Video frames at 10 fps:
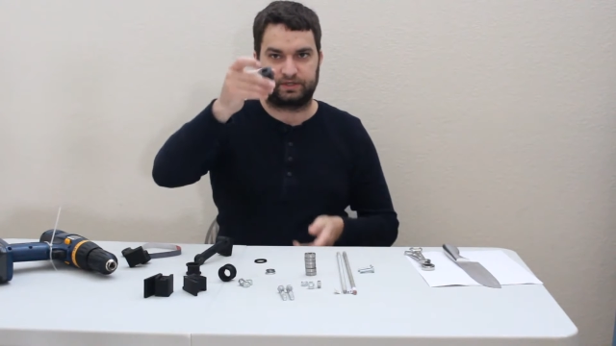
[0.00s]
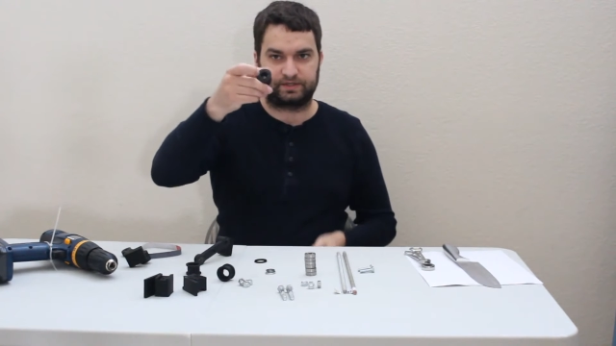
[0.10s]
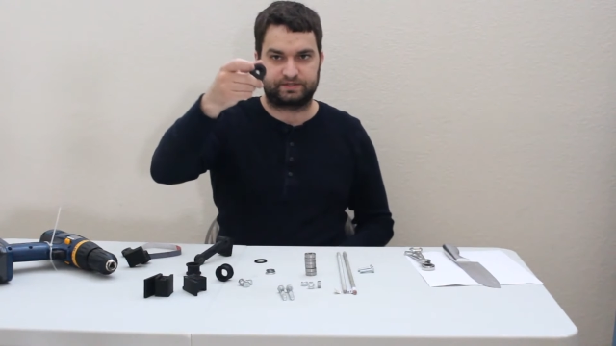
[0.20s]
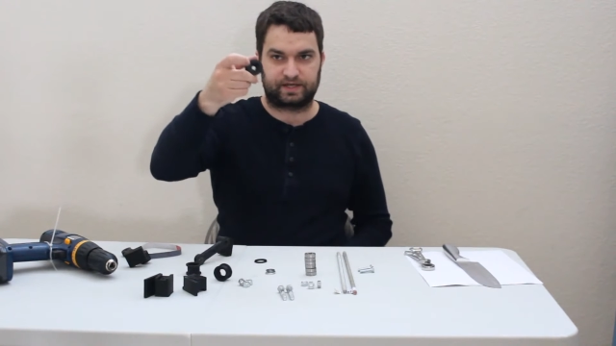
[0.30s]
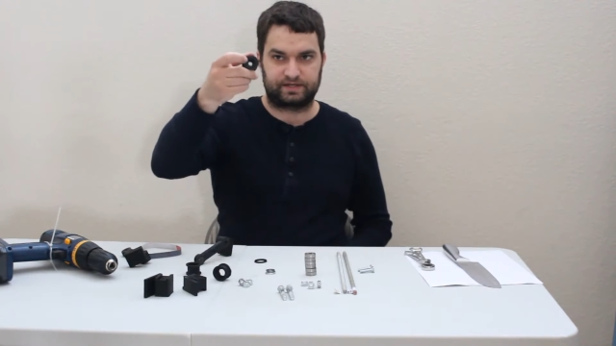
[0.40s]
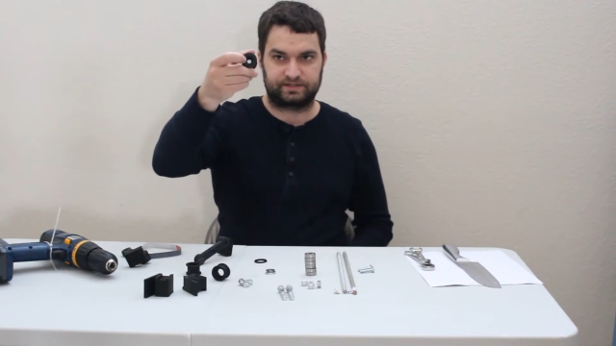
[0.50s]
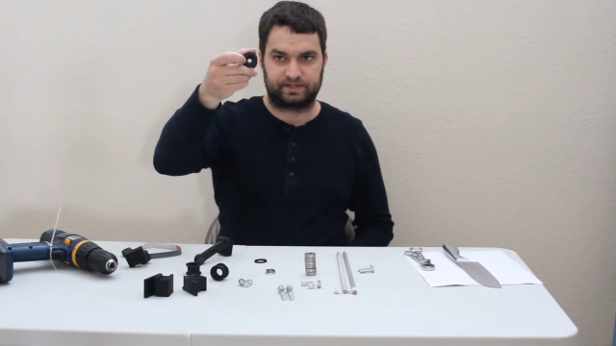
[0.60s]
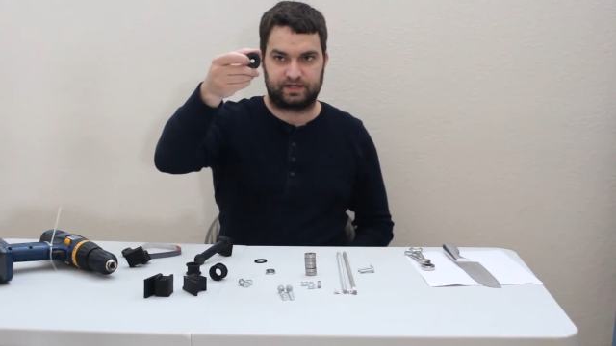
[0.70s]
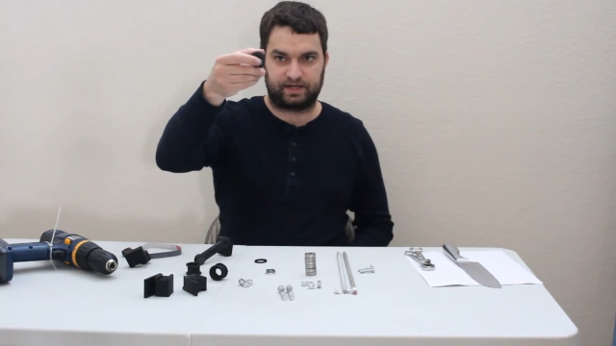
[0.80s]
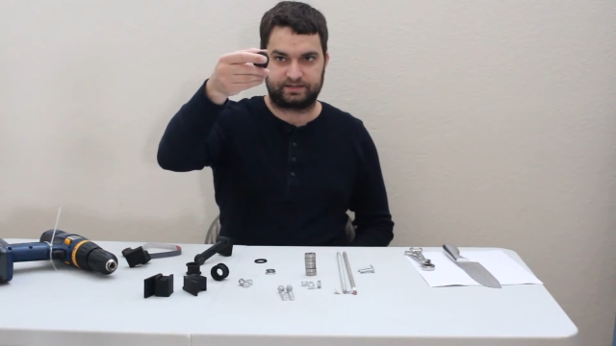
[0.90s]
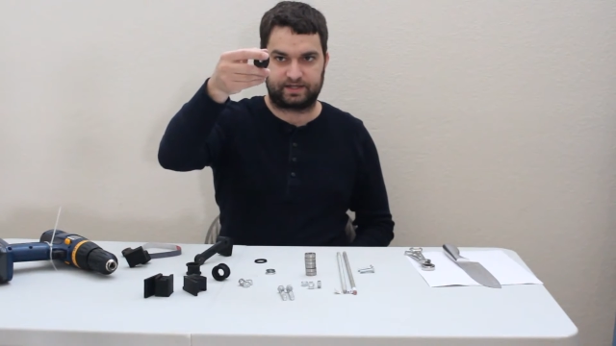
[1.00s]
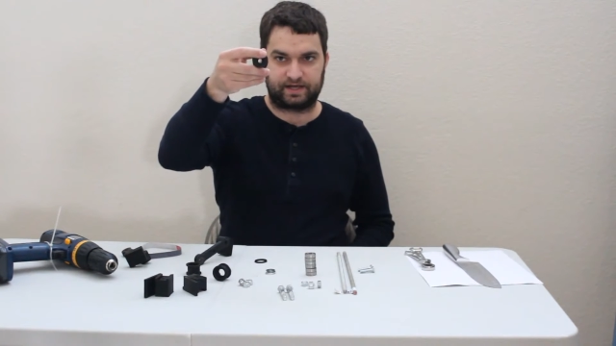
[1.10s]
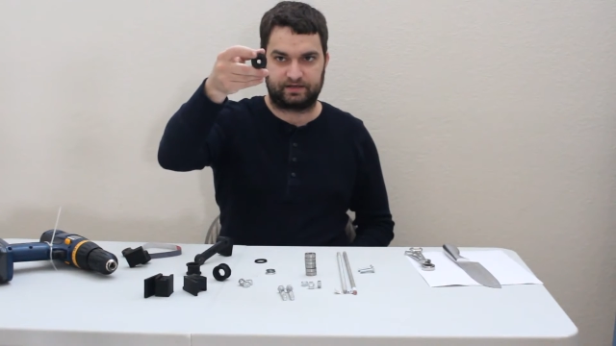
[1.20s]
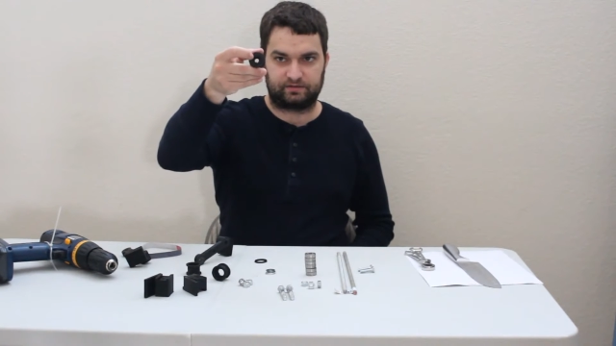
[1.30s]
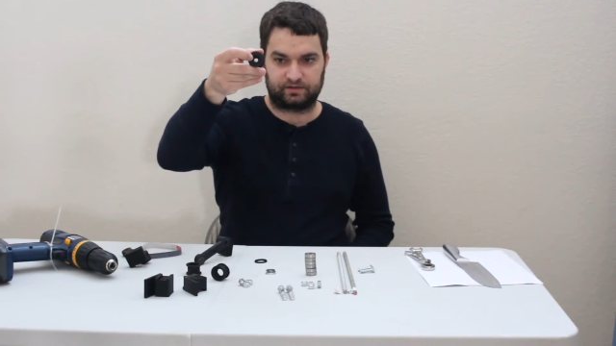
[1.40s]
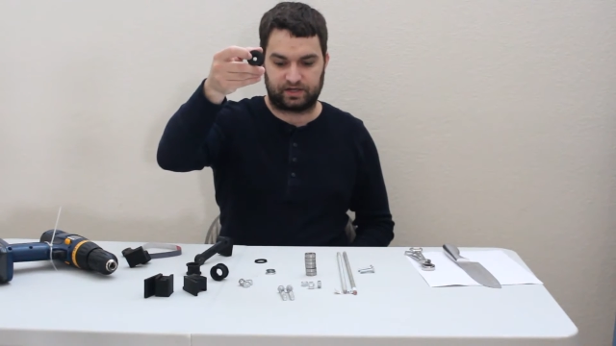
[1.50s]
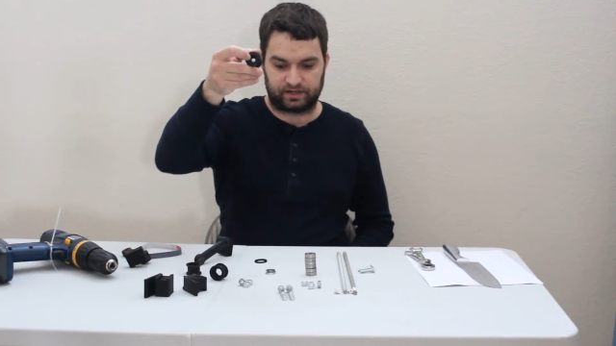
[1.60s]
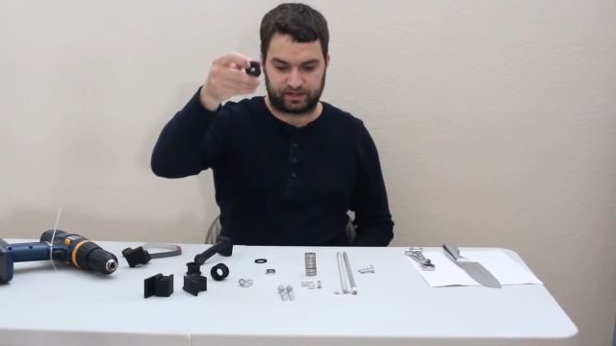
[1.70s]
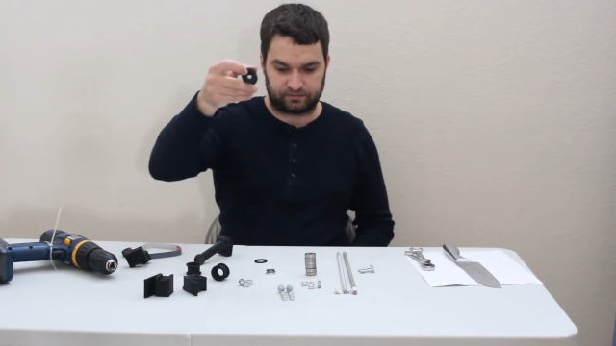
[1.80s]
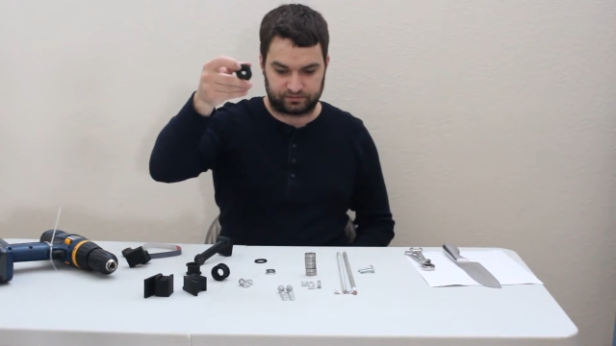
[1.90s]
This has the hexagonal
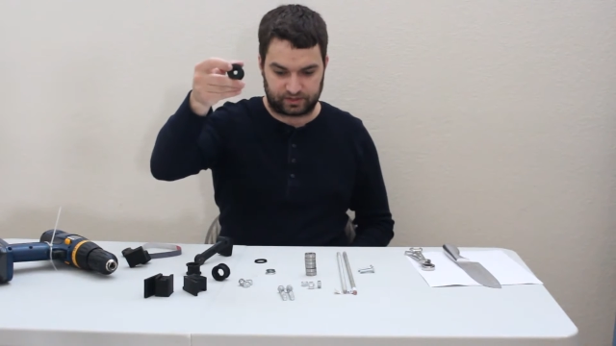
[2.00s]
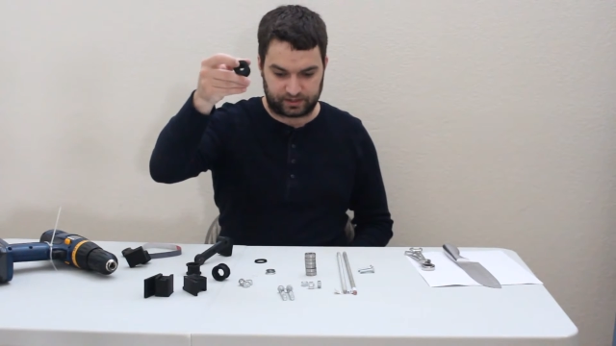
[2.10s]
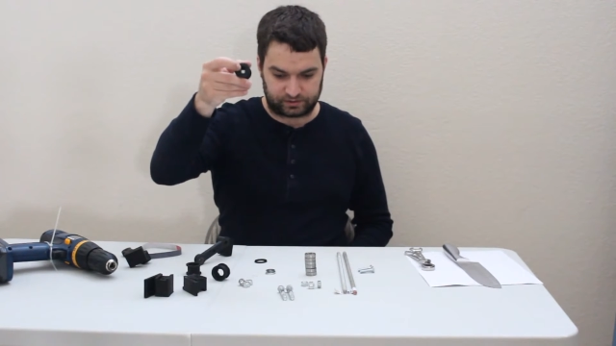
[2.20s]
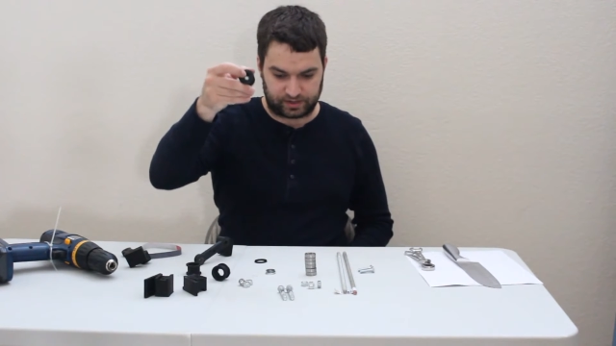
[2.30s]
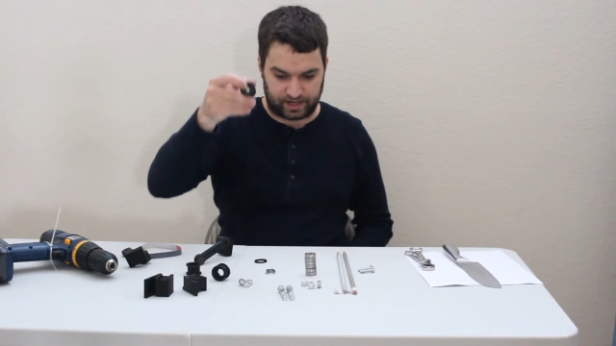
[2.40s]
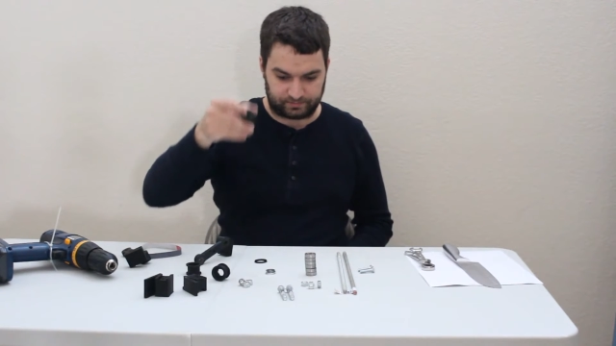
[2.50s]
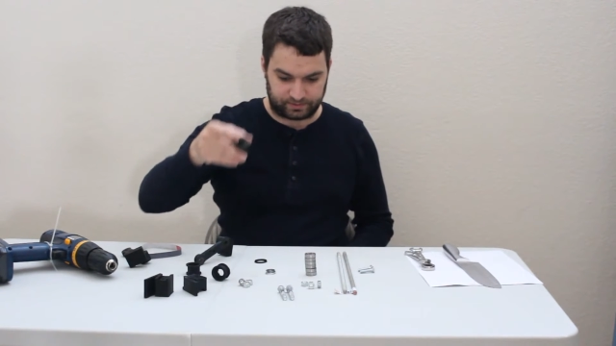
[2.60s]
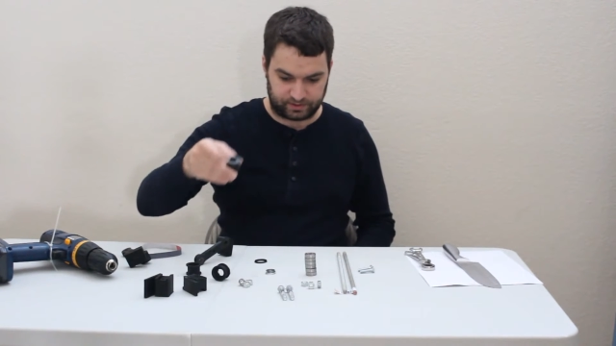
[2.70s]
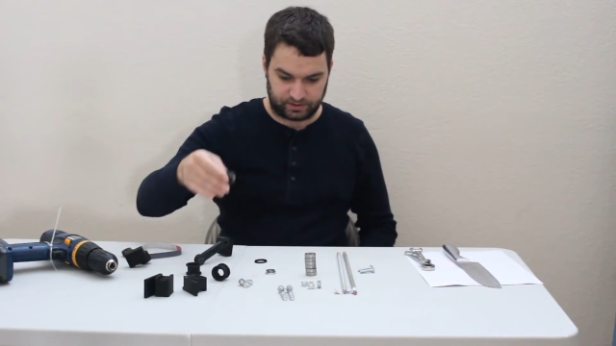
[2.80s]
cutout nut trap